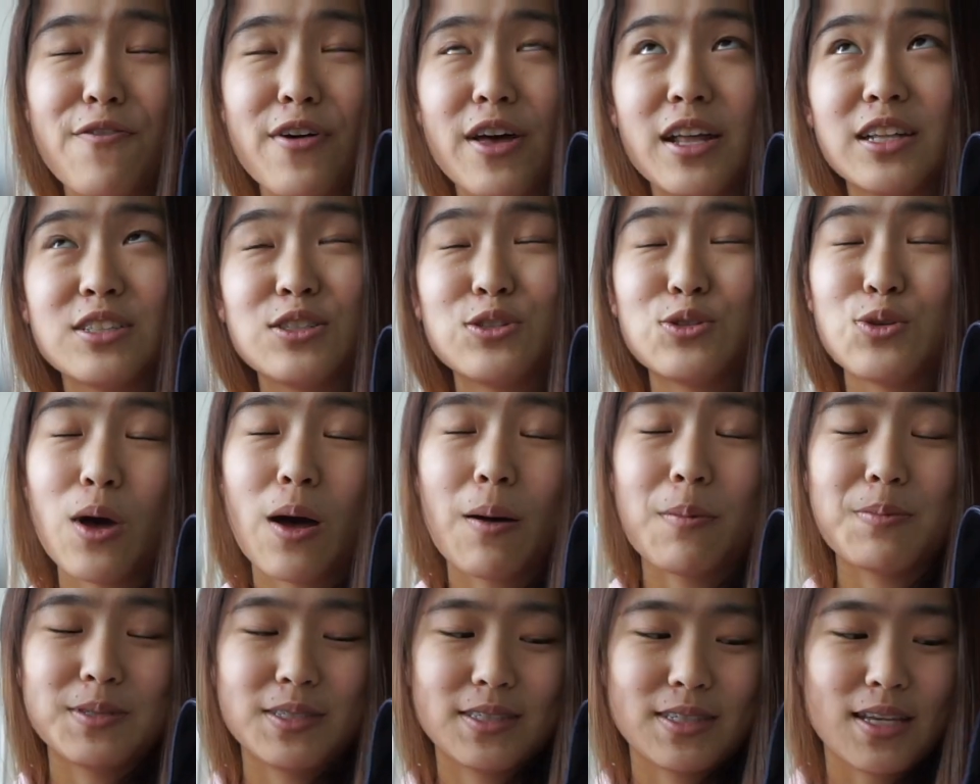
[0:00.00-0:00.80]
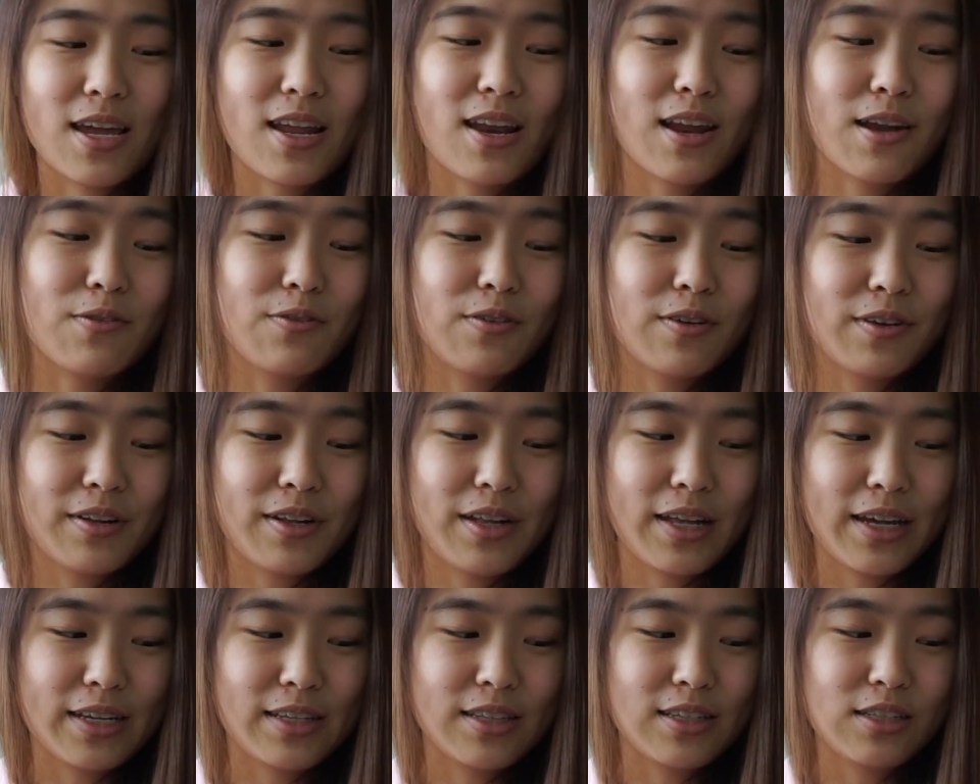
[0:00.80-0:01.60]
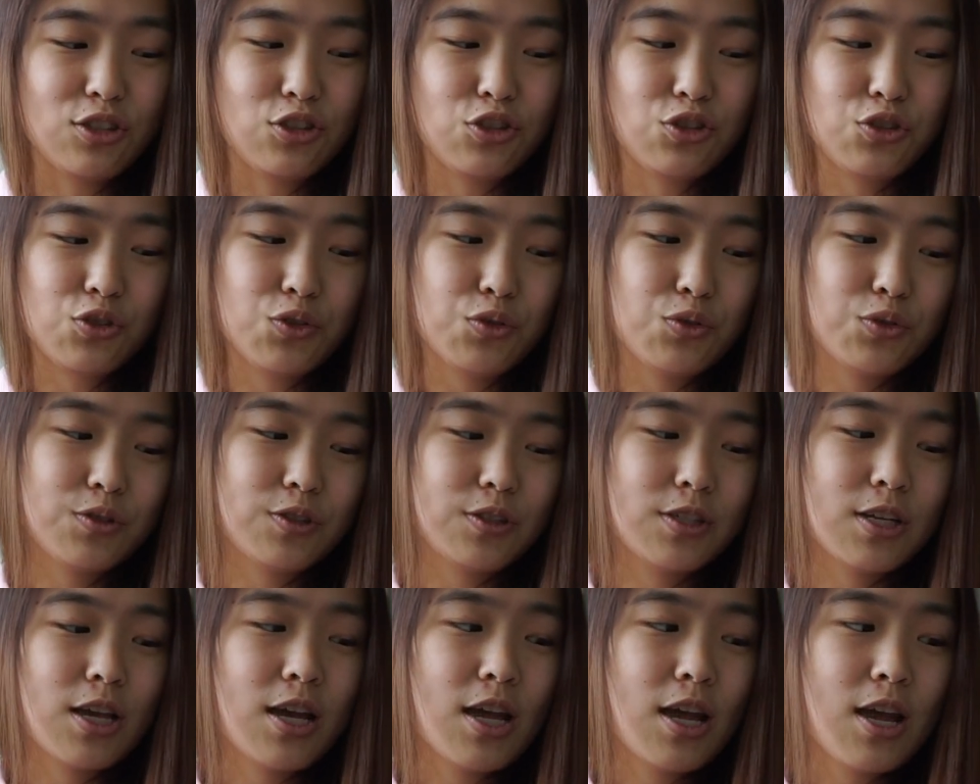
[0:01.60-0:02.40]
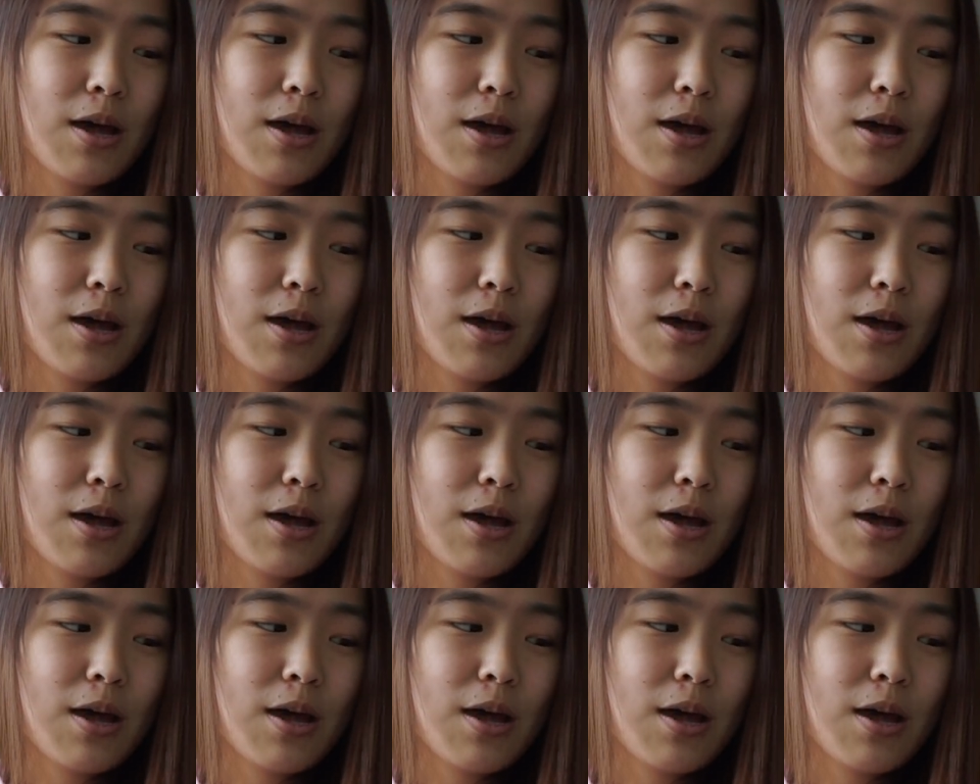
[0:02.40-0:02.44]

felt so upset I really like these shoes